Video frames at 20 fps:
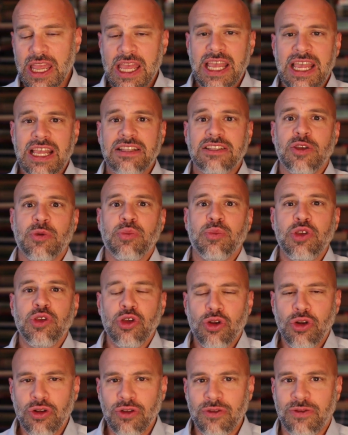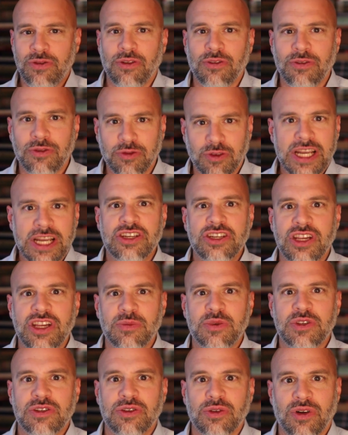It's a beautiful
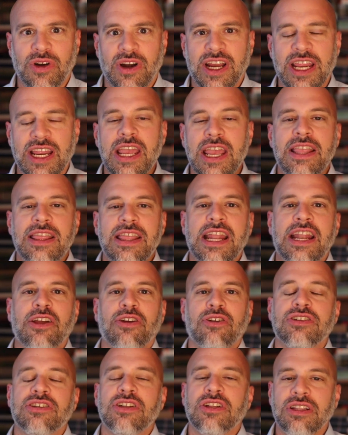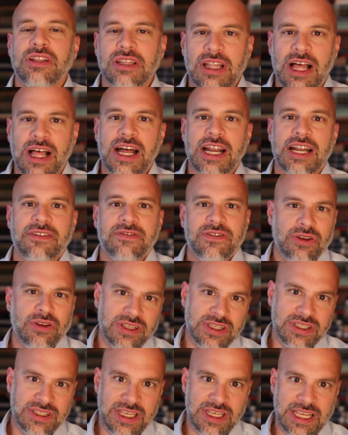friendship story that I urge a lot of you
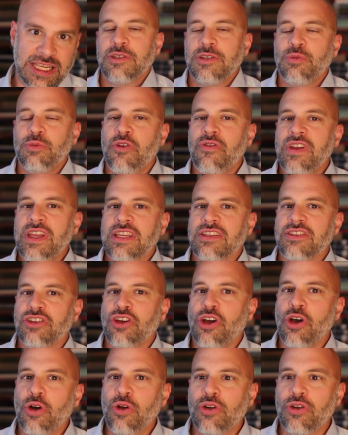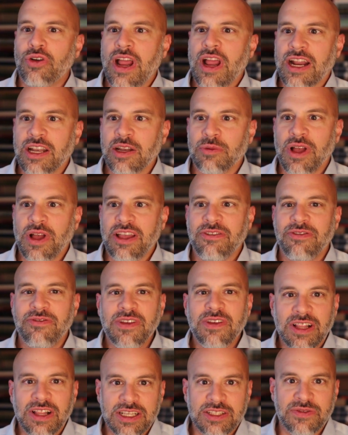to see. The movie is co-directed by
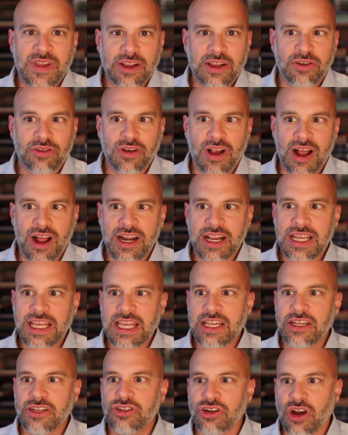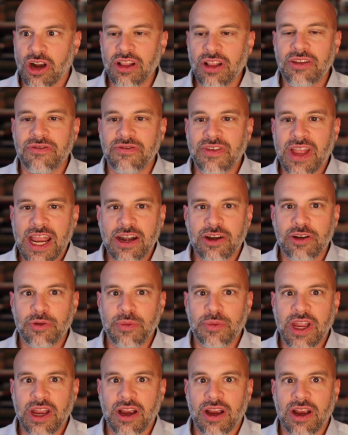Felix van Groningen, Charlotte
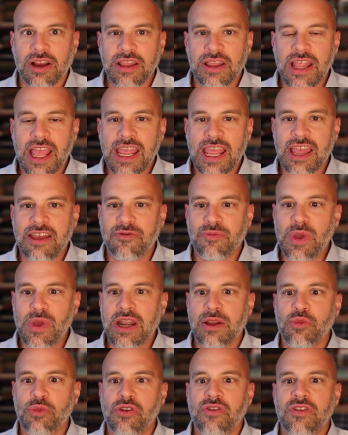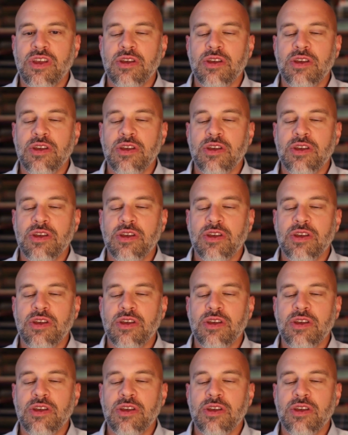Vandermeer. They have made a movie